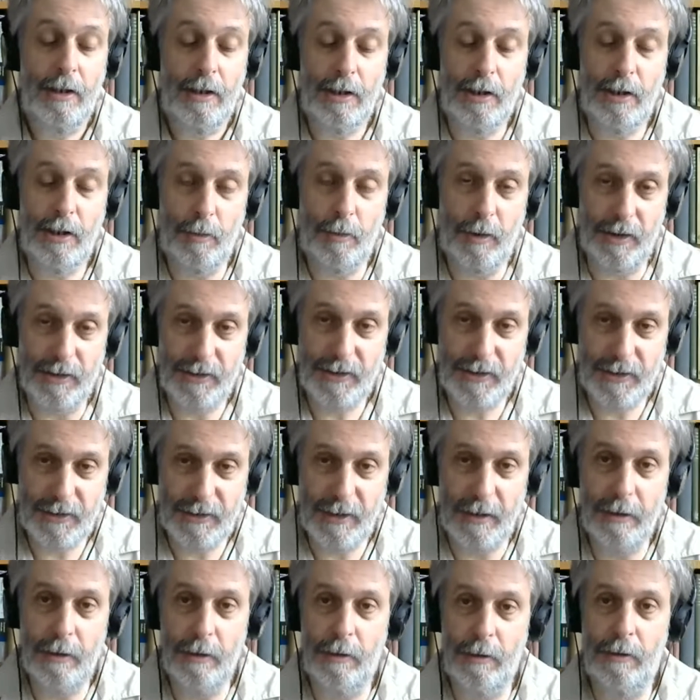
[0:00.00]
you are
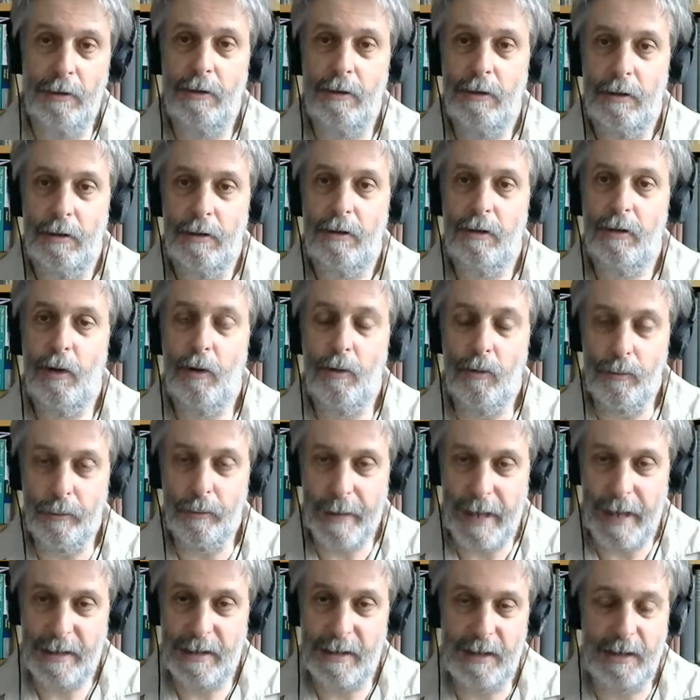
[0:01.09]
still
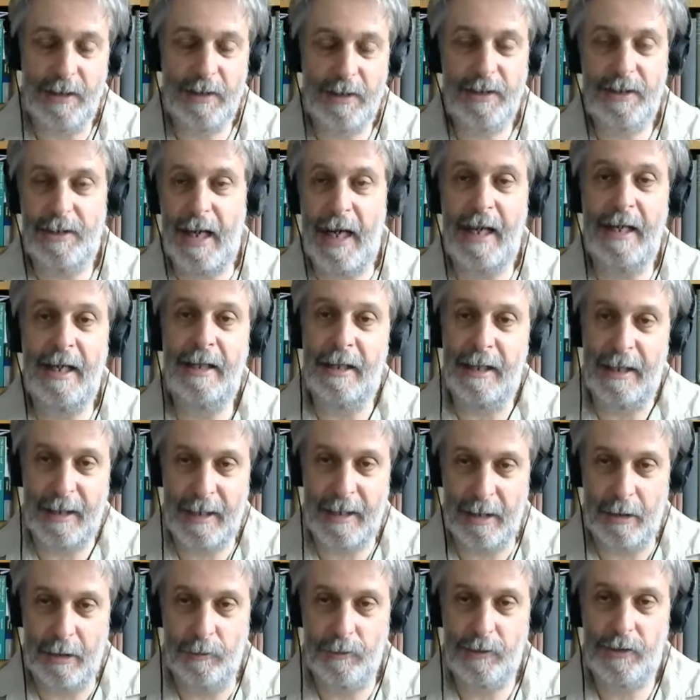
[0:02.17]
already standing
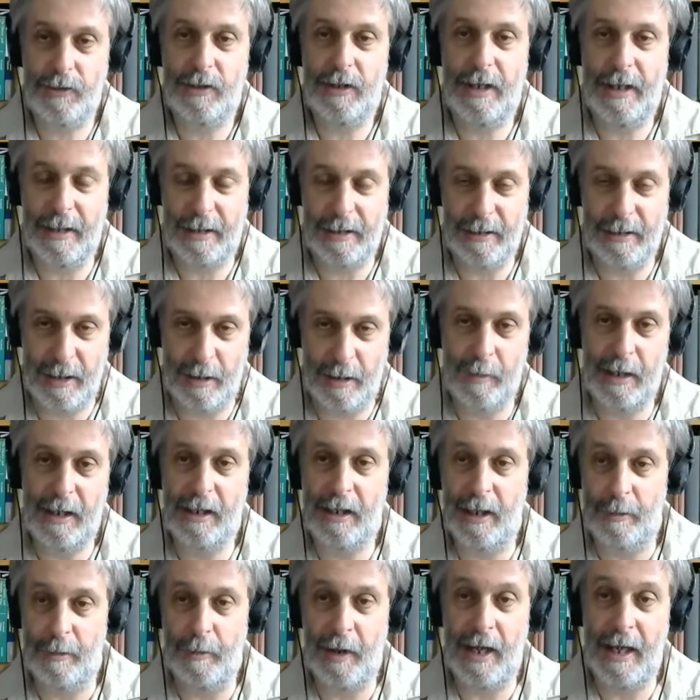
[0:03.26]
out
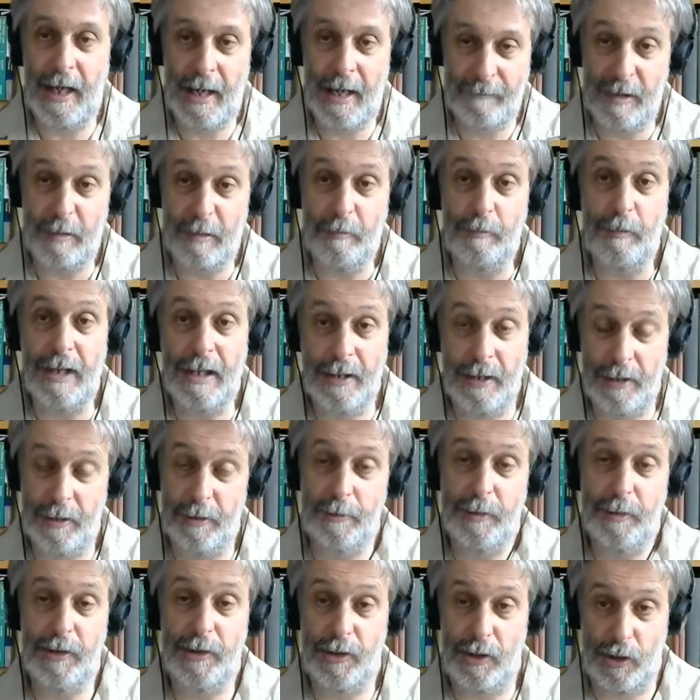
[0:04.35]
academically by having been in
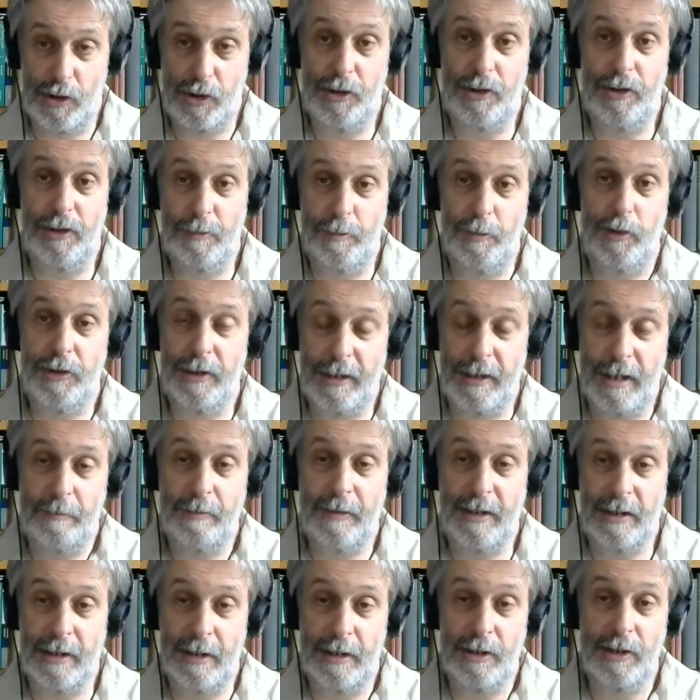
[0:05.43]
a position to put an
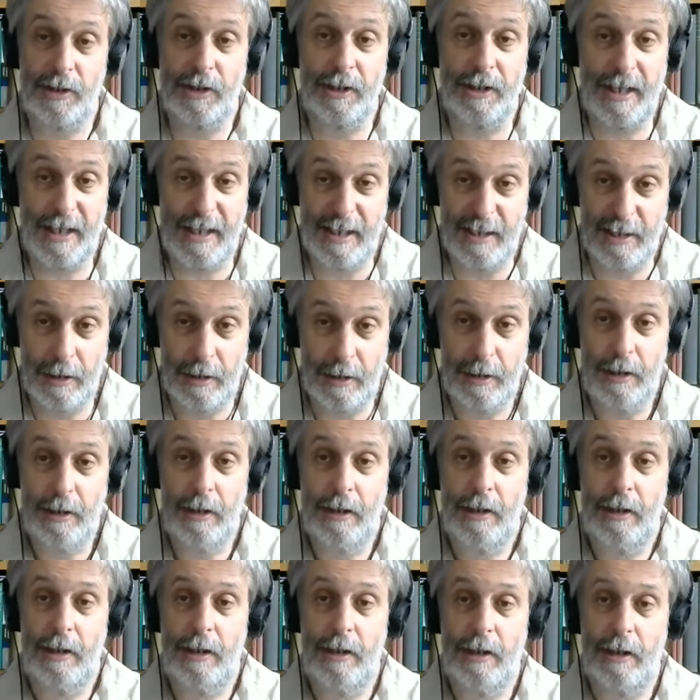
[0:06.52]
application in.
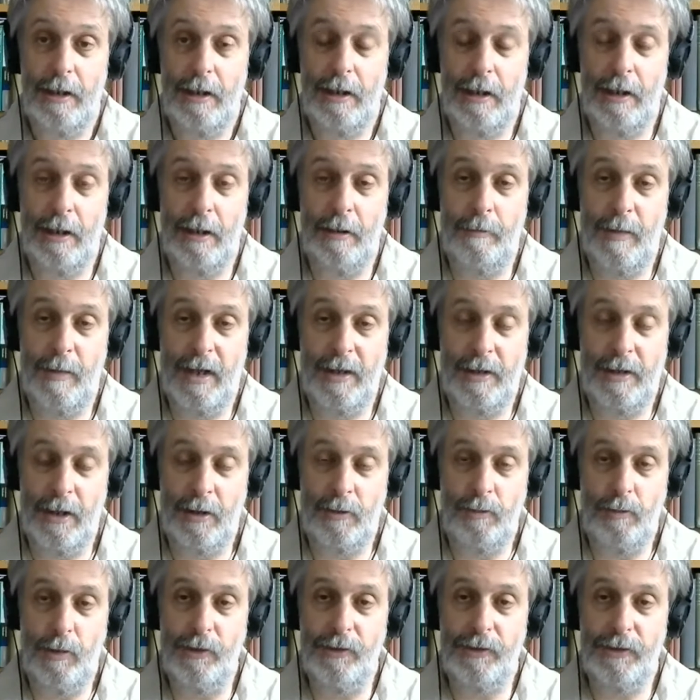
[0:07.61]
And
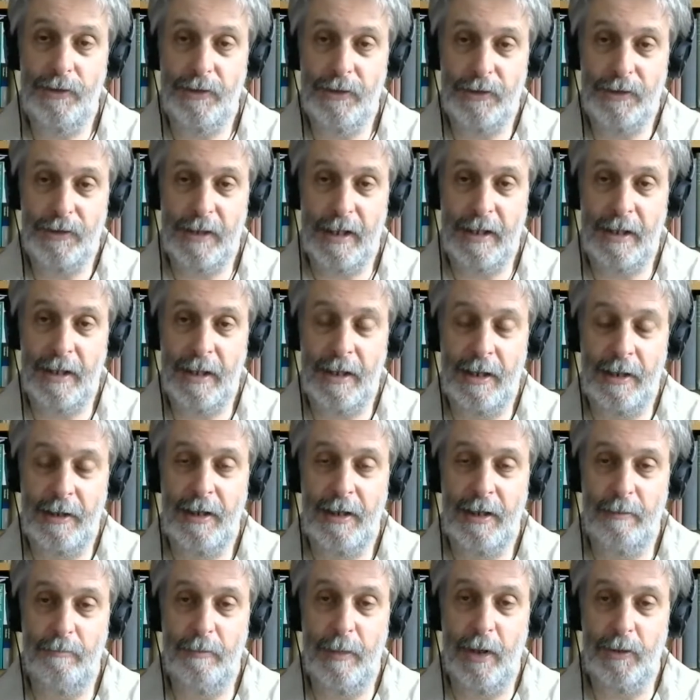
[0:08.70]
I'd want to say, I
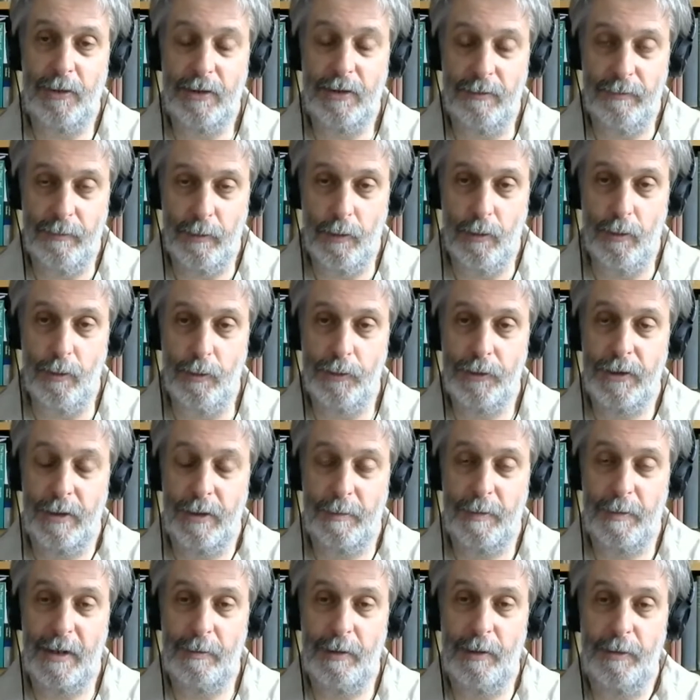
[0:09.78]
think most of all, to the
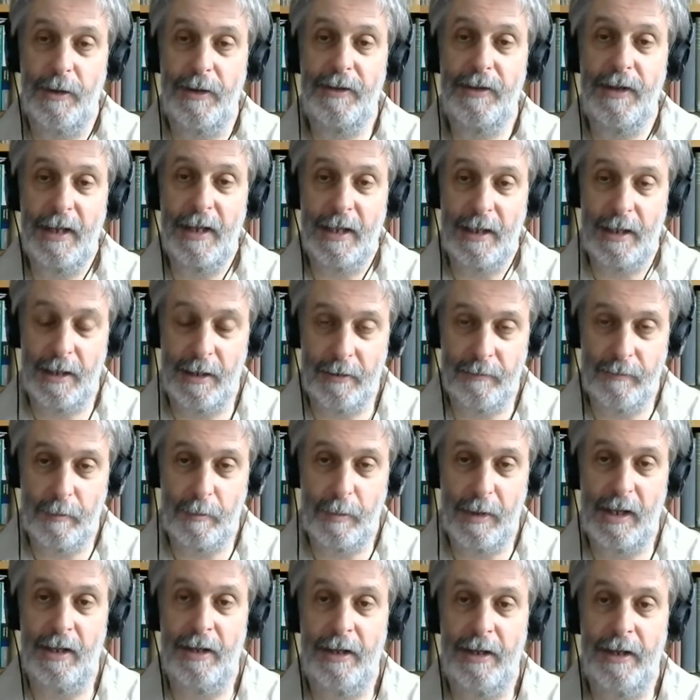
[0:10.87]
people who are thinking of
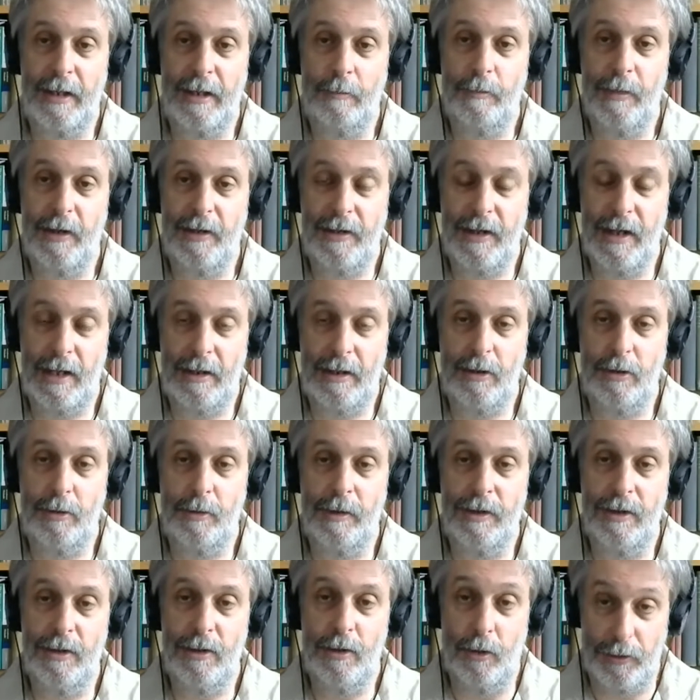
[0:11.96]
applying, but then who
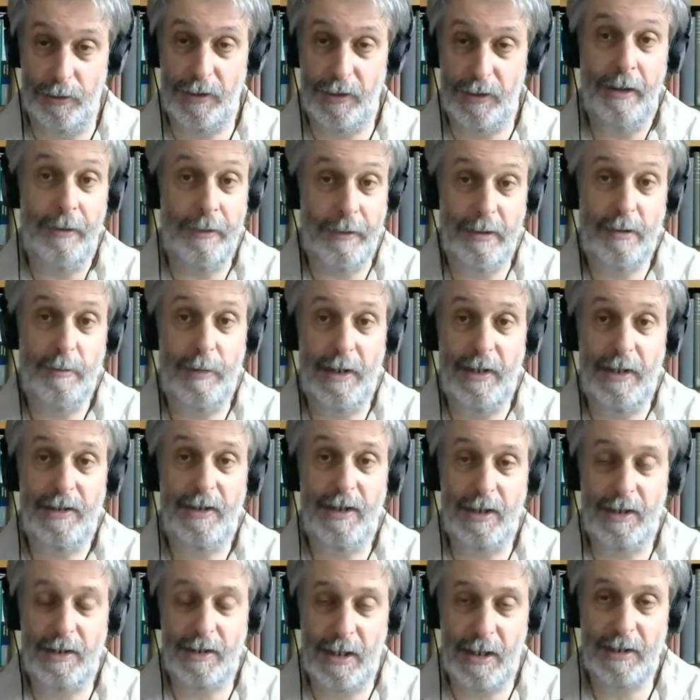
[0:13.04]
are not going to be
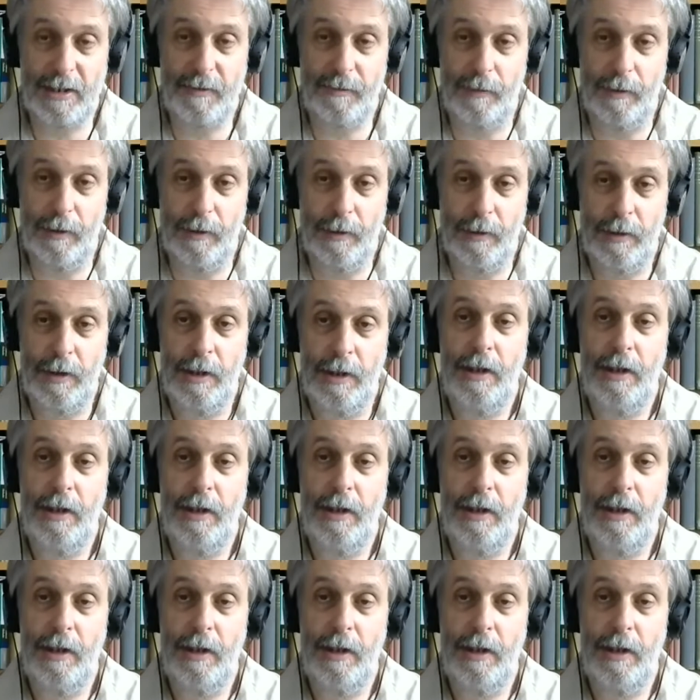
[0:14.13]
successful,